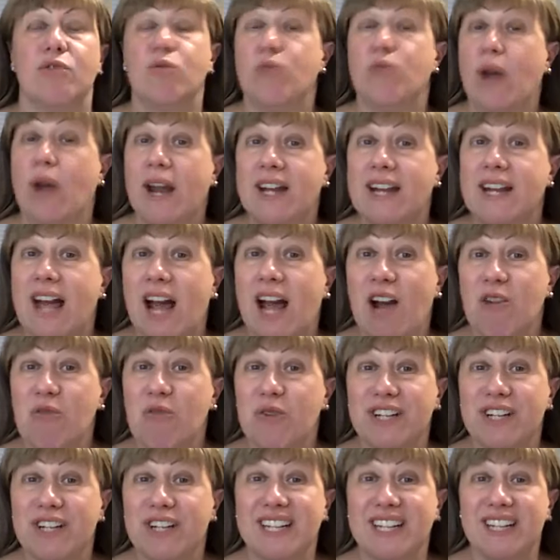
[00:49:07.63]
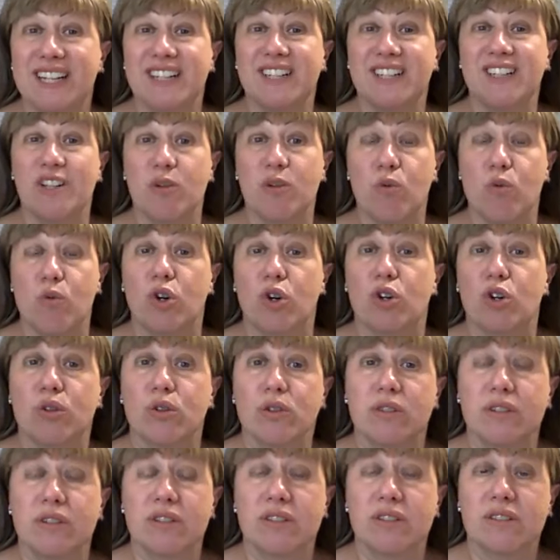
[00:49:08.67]
Right now, we're here in the
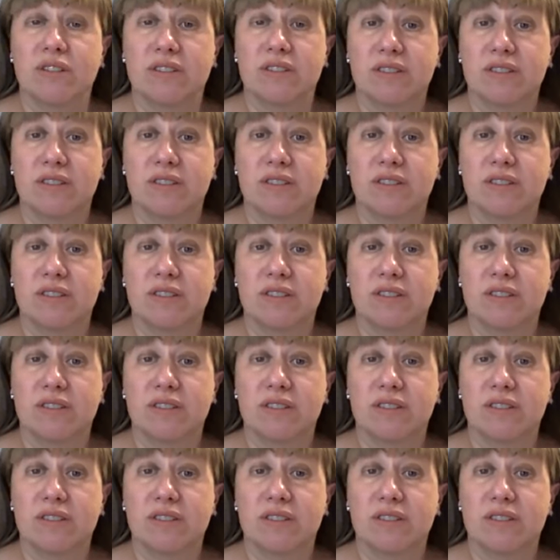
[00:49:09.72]
world